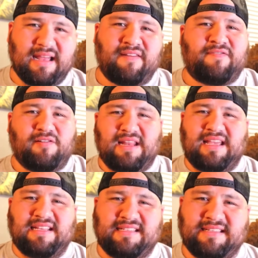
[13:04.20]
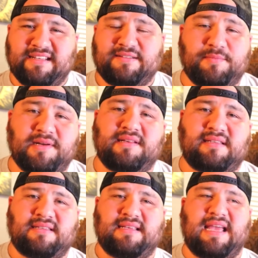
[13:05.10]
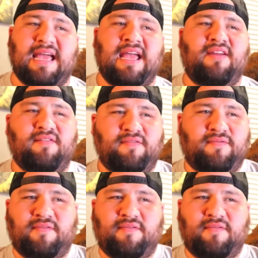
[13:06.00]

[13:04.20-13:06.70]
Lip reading: feel like in 6 months I've